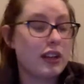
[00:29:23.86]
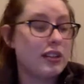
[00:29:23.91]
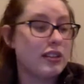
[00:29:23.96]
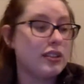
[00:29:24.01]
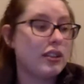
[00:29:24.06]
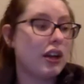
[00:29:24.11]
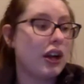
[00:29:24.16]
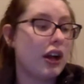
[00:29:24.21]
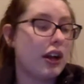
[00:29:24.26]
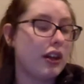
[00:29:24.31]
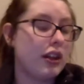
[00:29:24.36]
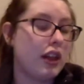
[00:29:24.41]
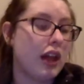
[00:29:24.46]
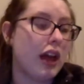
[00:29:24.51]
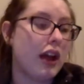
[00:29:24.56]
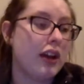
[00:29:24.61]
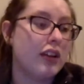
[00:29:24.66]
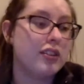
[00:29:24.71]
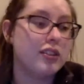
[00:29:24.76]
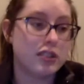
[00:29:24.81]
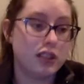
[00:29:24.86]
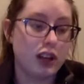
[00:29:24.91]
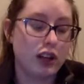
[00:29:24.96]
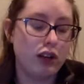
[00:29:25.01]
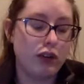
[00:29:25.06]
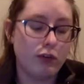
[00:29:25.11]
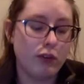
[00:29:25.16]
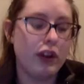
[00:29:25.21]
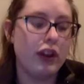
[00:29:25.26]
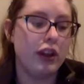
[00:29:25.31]
has done that has
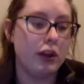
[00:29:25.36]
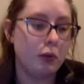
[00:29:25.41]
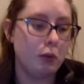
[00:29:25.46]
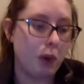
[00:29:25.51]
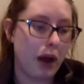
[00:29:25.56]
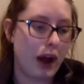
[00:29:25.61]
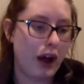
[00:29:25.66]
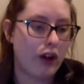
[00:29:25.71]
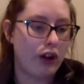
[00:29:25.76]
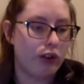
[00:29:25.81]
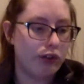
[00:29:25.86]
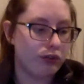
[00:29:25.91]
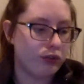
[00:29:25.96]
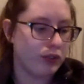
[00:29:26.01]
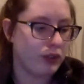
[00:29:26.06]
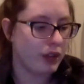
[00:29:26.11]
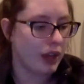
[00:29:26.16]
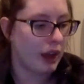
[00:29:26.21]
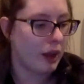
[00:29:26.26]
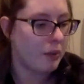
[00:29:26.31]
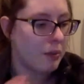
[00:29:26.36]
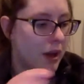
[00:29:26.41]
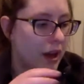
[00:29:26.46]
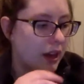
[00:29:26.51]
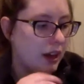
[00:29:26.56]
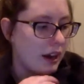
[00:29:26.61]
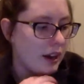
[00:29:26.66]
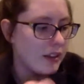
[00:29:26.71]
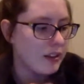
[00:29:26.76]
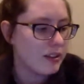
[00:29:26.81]
done really well for them,
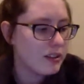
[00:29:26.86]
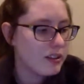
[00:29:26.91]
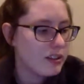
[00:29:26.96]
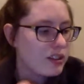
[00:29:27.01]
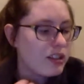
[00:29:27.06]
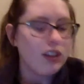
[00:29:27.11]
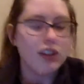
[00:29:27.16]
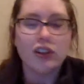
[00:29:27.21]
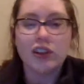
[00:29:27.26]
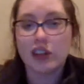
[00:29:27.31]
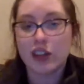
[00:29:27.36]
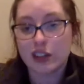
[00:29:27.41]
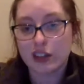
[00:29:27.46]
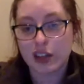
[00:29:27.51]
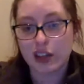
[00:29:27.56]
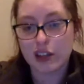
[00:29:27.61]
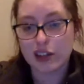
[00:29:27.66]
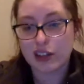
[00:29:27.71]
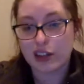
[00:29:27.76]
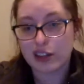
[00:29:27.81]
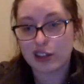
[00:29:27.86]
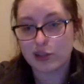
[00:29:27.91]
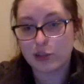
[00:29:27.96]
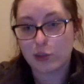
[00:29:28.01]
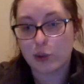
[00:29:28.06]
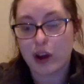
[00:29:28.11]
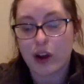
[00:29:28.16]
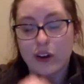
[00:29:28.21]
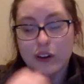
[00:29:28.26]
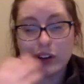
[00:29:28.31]
and I still think that it does
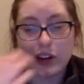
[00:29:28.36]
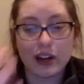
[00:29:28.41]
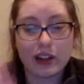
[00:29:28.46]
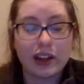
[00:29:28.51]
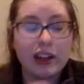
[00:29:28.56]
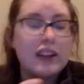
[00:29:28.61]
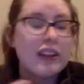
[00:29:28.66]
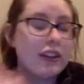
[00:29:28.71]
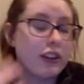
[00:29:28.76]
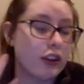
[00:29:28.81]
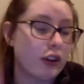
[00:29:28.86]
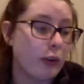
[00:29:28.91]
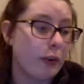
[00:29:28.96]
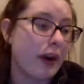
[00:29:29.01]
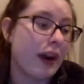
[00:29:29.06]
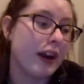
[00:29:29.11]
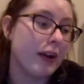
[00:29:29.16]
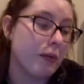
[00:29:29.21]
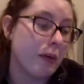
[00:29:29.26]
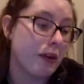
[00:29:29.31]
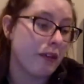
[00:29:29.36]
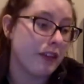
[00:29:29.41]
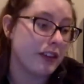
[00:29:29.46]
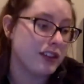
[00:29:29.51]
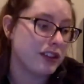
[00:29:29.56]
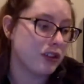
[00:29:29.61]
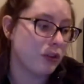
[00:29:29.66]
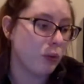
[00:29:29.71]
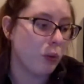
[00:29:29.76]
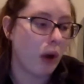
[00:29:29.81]
well, and I think they're great
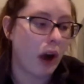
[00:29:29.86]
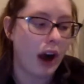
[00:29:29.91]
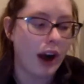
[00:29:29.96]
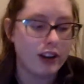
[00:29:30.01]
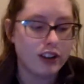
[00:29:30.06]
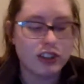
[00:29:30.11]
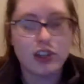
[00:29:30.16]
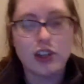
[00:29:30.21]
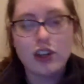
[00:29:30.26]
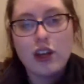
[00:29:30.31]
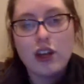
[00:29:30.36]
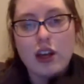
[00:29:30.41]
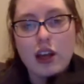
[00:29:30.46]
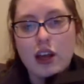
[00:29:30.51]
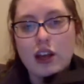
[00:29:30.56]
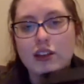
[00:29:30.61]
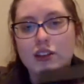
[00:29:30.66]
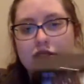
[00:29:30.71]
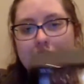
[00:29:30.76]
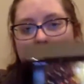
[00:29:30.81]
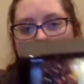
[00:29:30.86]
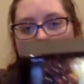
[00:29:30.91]
movies to watch, is